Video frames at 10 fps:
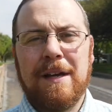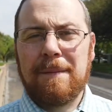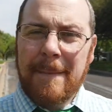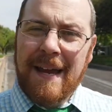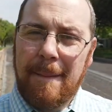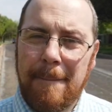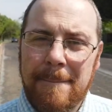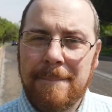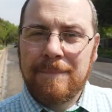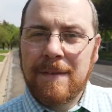Like, man,
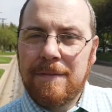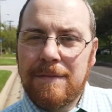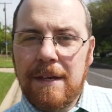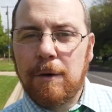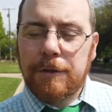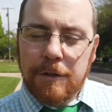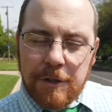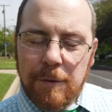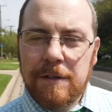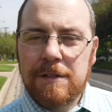they know what they're doing